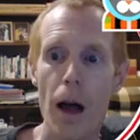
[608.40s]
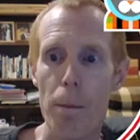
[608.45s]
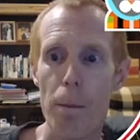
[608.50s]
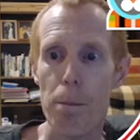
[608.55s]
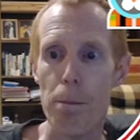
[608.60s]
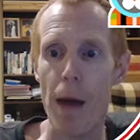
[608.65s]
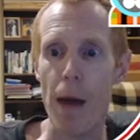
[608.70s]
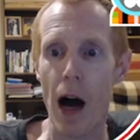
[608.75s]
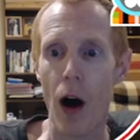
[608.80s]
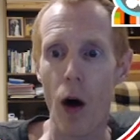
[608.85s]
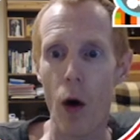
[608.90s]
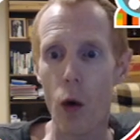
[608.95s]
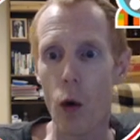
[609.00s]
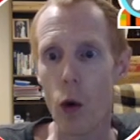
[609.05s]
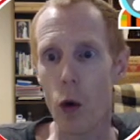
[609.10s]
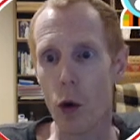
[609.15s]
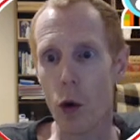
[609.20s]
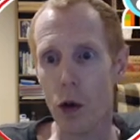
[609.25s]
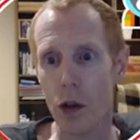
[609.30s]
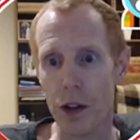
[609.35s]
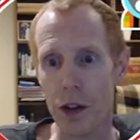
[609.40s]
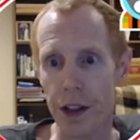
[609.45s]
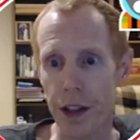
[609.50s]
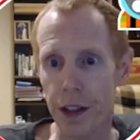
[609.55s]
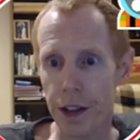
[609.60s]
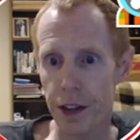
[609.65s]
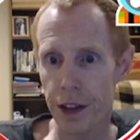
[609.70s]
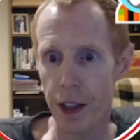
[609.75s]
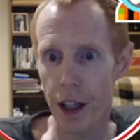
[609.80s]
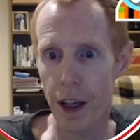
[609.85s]

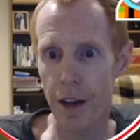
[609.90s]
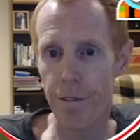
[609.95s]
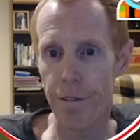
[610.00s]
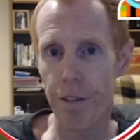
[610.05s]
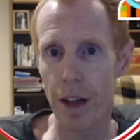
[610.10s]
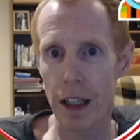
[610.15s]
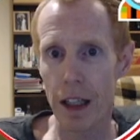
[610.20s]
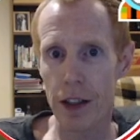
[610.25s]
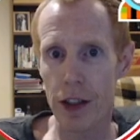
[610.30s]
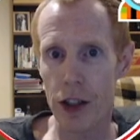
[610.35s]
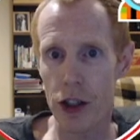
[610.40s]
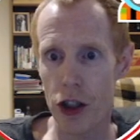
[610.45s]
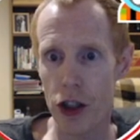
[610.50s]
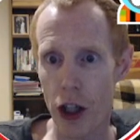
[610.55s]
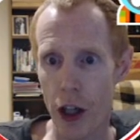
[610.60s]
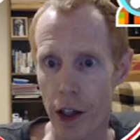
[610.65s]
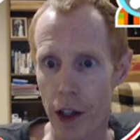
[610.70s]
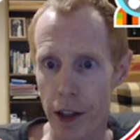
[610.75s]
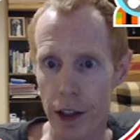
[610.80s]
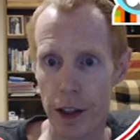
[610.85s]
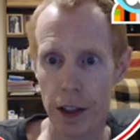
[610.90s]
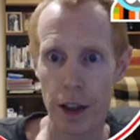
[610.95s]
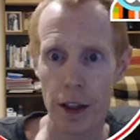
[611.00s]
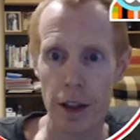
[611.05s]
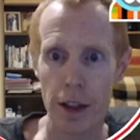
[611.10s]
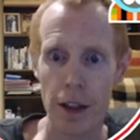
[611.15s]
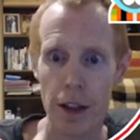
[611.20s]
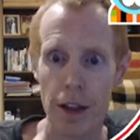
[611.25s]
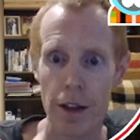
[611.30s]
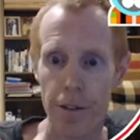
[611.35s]
Behold, a village.
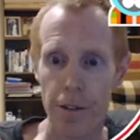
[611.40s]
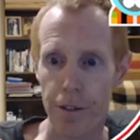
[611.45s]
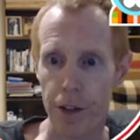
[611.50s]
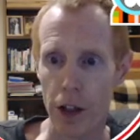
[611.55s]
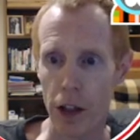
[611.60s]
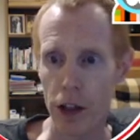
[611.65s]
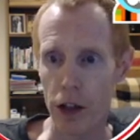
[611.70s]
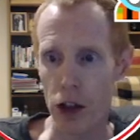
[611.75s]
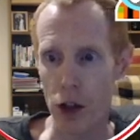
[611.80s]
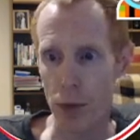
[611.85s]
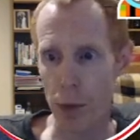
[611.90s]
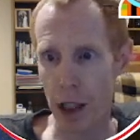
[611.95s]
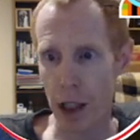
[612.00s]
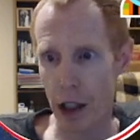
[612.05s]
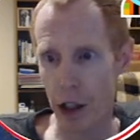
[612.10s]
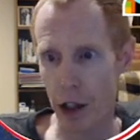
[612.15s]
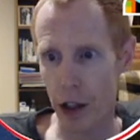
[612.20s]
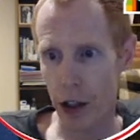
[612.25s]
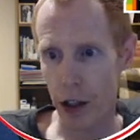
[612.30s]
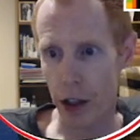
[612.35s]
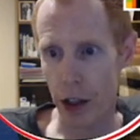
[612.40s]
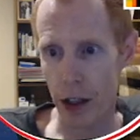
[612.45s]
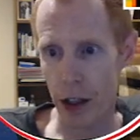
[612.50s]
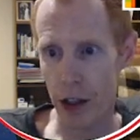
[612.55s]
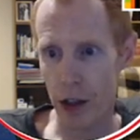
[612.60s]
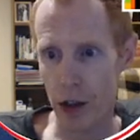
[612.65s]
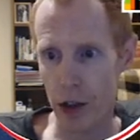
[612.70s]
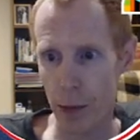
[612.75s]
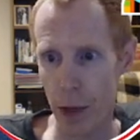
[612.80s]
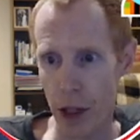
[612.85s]
Village will be good,
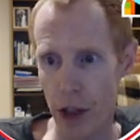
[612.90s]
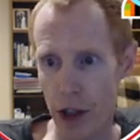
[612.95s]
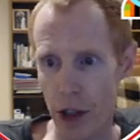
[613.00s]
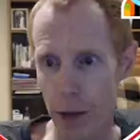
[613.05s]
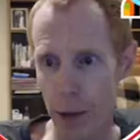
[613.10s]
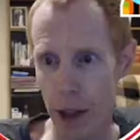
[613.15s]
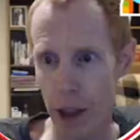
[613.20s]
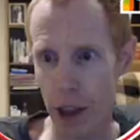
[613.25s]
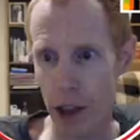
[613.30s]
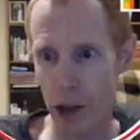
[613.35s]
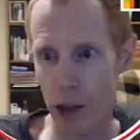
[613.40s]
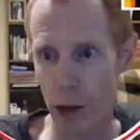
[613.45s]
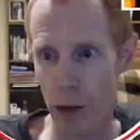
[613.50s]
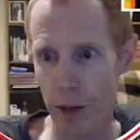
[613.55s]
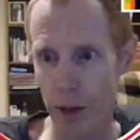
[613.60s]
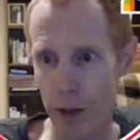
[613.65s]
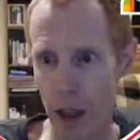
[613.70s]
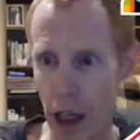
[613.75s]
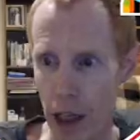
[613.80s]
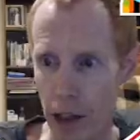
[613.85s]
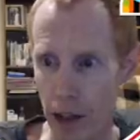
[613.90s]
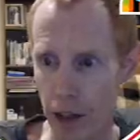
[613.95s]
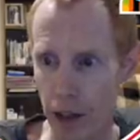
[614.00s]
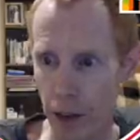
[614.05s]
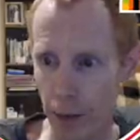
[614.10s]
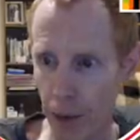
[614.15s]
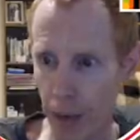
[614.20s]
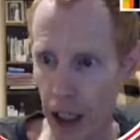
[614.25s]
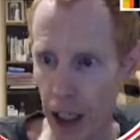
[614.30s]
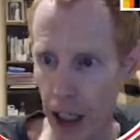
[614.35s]
especially because we've got
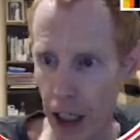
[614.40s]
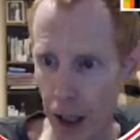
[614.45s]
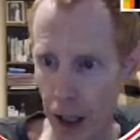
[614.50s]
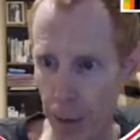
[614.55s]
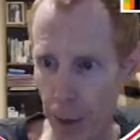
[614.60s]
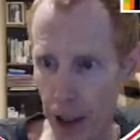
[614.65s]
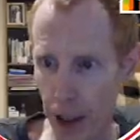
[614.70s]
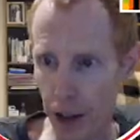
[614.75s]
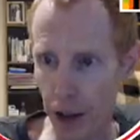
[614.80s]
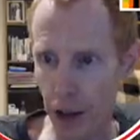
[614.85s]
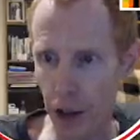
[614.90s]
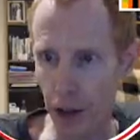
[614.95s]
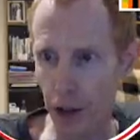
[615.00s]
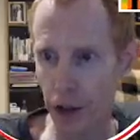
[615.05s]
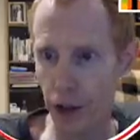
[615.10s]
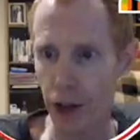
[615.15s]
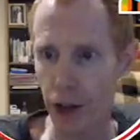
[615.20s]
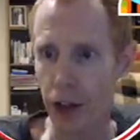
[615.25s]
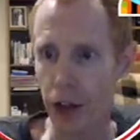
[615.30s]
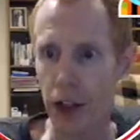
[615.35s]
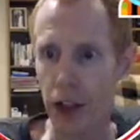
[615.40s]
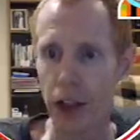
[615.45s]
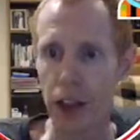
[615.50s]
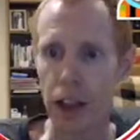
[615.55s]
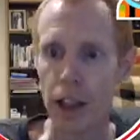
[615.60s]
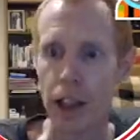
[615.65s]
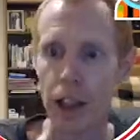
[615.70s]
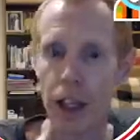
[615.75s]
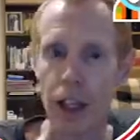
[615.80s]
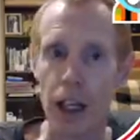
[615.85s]
some hay bales.
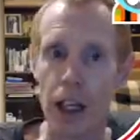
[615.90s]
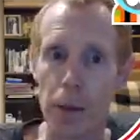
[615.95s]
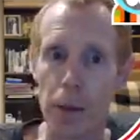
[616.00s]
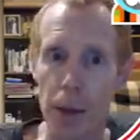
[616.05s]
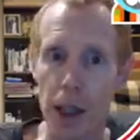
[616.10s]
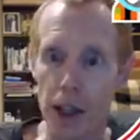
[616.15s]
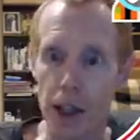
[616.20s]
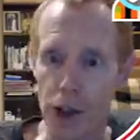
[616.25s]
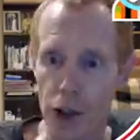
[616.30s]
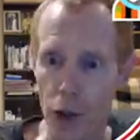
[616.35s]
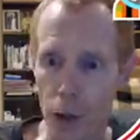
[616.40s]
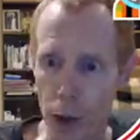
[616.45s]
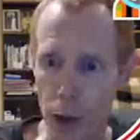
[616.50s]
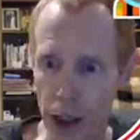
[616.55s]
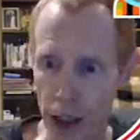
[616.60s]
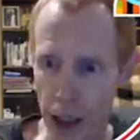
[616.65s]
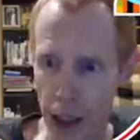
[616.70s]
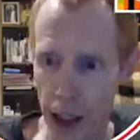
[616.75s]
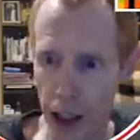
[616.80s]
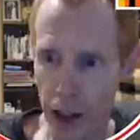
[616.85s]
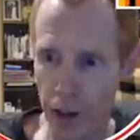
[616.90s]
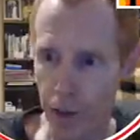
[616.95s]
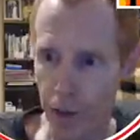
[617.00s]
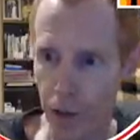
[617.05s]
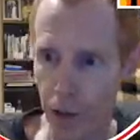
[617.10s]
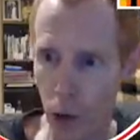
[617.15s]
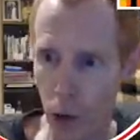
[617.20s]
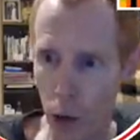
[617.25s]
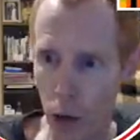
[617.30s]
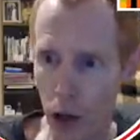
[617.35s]
Hay bales we need
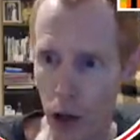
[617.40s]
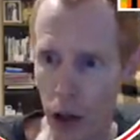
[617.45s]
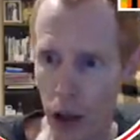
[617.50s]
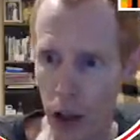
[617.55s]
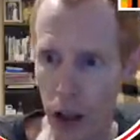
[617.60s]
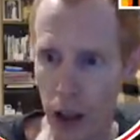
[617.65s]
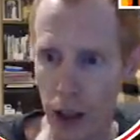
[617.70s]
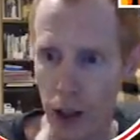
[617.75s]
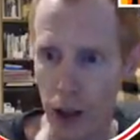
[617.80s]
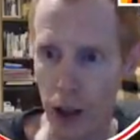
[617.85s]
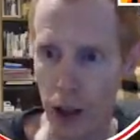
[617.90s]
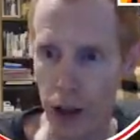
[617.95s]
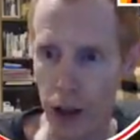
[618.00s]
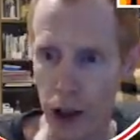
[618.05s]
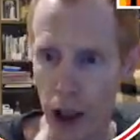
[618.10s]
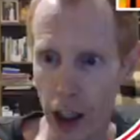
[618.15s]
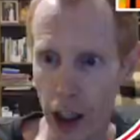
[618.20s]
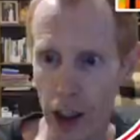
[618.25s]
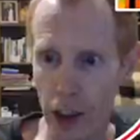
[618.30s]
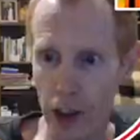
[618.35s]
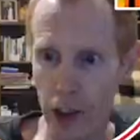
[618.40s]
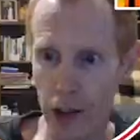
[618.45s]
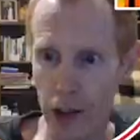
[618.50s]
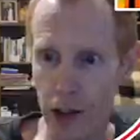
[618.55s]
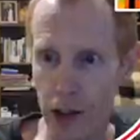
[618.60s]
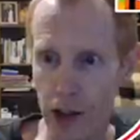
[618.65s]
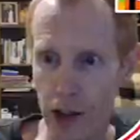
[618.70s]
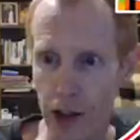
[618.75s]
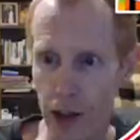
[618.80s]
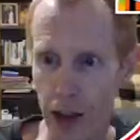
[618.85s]
for
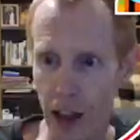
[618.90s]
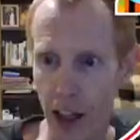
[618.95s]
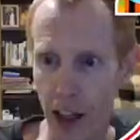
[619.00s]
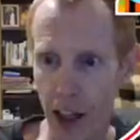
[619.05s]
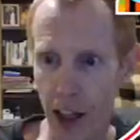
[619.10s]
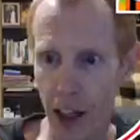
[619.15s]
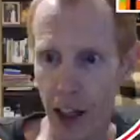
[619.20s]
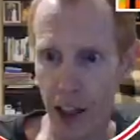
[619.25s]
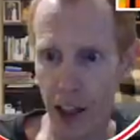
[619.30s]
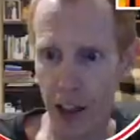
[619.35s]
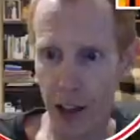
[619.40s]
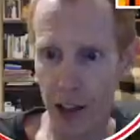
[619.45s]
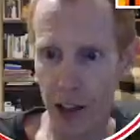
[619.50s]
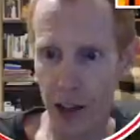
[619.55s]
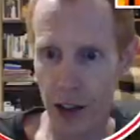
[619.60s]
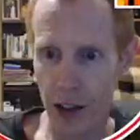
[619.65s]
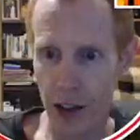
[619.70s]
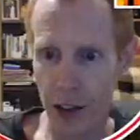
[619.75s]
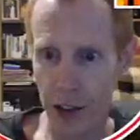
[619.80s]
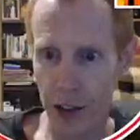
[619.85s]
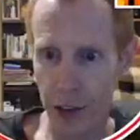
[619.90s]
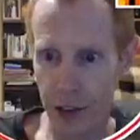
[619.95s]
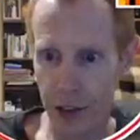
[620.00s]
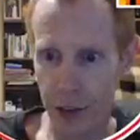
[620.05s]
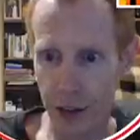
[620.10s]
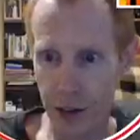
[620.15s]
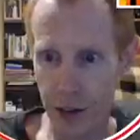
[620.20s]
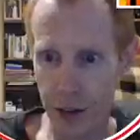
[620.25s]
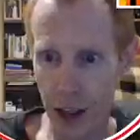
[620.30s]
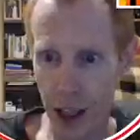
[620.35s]
chickens, and
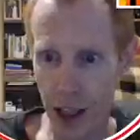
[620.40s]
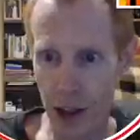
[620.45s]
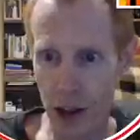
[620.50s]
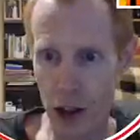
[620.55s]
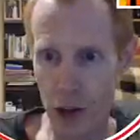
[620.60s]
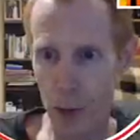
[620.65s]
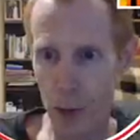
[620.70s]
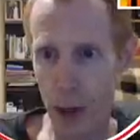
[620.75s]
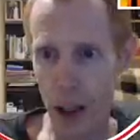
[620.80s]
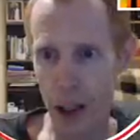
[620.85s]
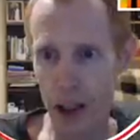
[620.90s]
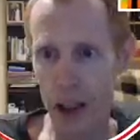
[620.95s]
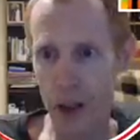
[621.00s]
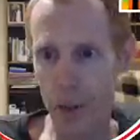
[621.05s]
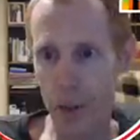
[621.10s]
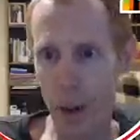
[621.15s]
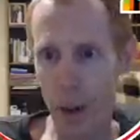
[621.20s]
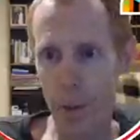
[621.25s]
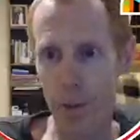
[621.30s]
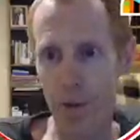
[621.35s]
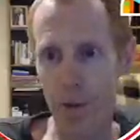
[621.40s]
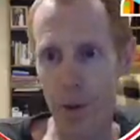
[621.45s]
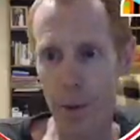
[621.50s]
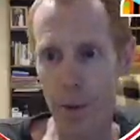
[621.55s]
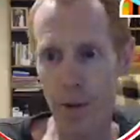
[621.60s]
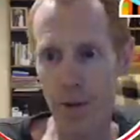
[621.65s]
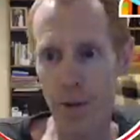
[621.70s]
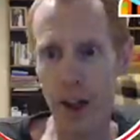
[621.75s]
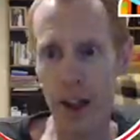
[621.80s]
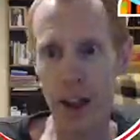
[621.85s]
yeah, just picking them up from
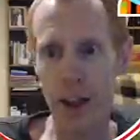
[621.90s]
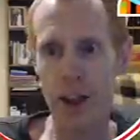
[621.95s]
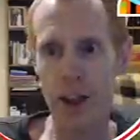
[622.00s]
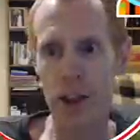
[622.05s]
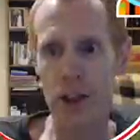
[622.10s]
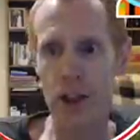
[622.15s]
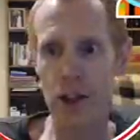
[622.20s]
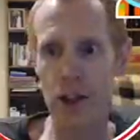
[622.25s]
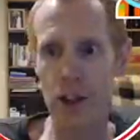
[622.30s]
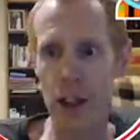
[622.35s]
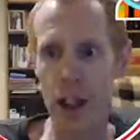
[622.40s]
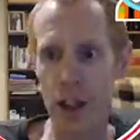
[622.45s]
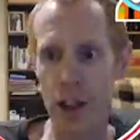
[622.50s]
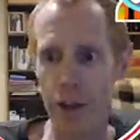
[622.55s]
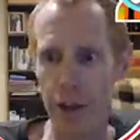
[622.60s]
a village instead of